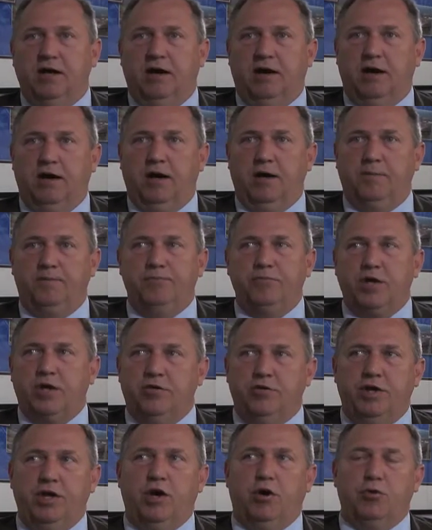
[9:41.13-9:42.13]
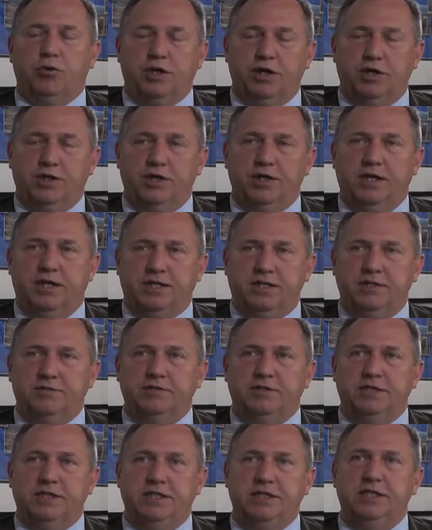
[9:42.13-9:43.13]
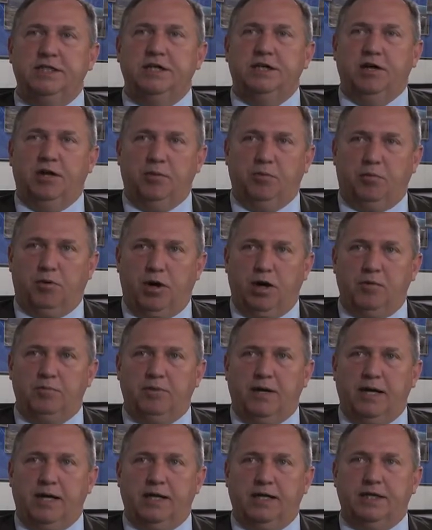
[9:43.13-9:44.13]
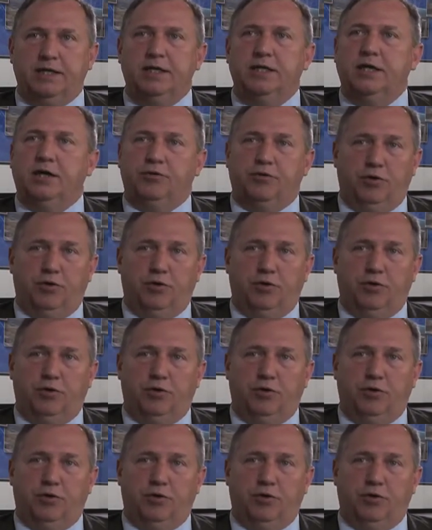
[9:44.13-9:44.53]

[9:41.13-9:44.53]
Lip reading: The whole connectivity and broadband,